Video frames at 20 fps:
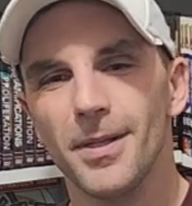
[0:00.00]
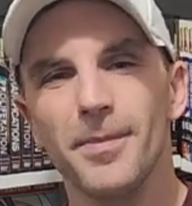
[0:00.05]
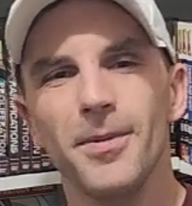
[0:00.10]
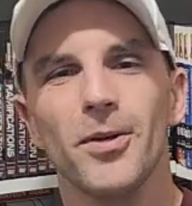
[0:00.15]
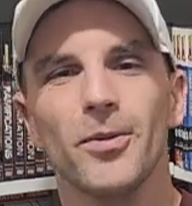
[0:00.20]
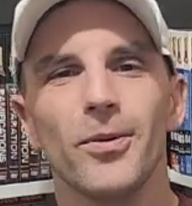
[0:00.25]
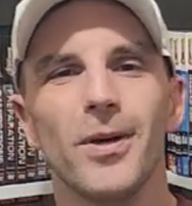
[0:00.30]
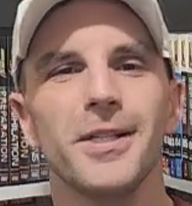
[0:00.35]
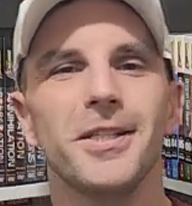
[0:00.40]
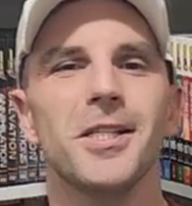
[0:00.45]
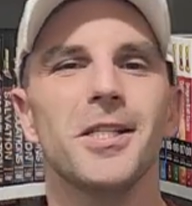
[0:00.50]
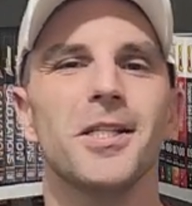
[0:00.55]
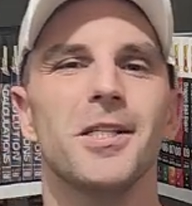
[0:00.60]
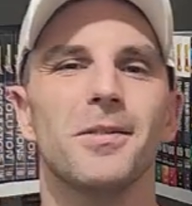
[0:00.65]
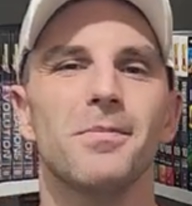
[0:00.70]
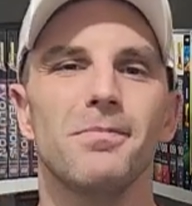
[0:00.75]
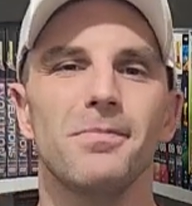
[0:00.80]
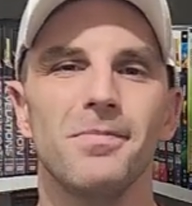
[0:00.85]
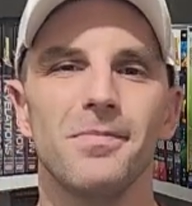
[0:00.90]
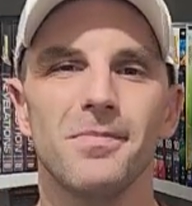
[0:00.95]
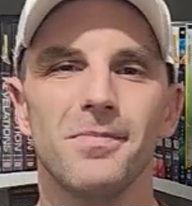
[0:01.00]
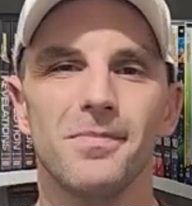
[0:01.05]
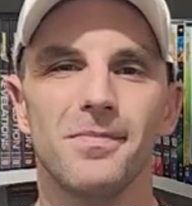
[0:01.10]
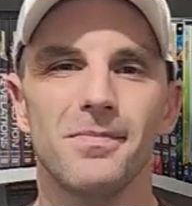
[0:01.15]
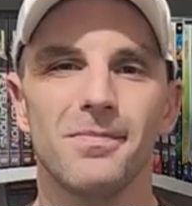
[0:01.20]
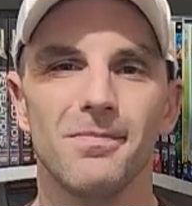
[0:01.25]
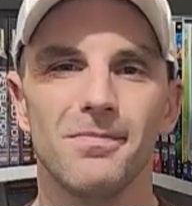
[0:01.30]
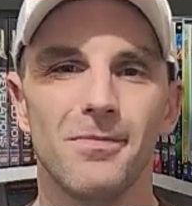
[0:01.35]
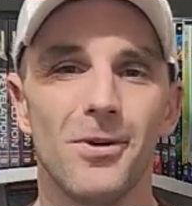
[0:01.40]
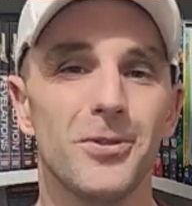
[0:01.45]
of the richest,
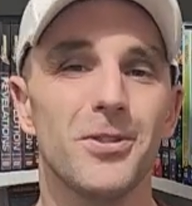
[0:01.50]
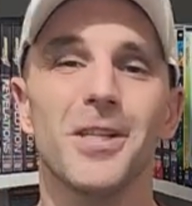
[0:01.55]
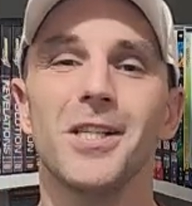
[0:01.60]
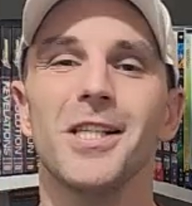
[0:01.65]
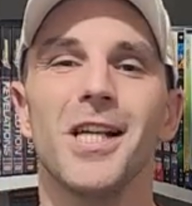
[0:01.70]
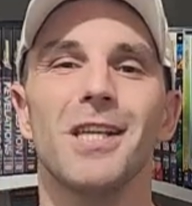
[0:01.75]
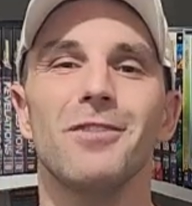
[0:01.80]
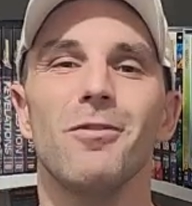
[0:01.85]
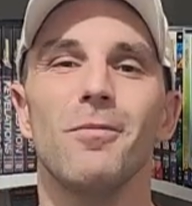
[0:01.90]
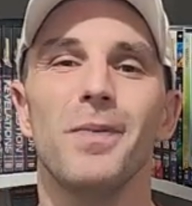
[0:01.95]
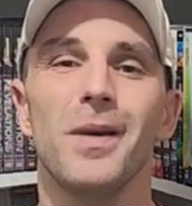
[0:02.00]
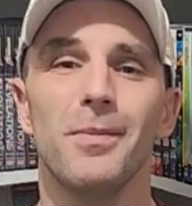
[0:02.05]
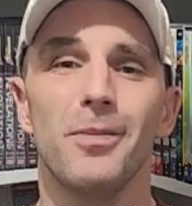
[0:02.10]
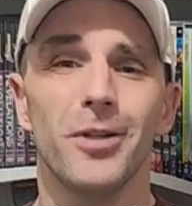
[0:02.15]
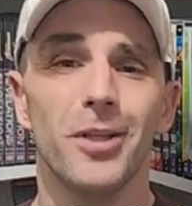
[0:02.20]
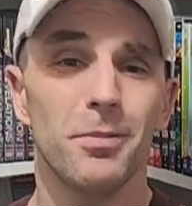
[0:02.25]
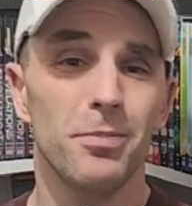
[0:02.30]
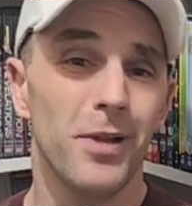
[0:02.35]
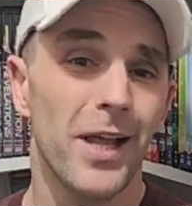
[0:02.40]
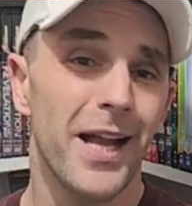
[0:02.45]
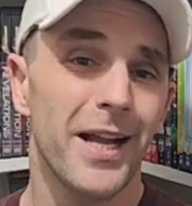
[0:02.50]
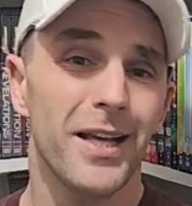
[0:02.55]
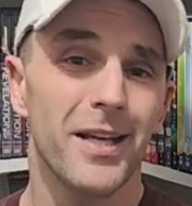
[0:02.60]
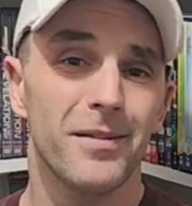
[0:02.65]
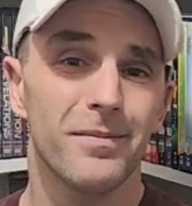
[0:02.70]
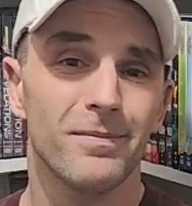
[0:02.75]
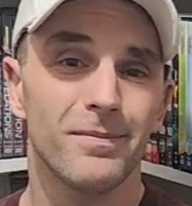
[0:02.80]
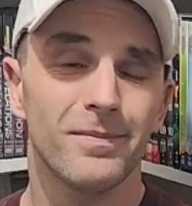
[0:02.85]
most successful people on the planet.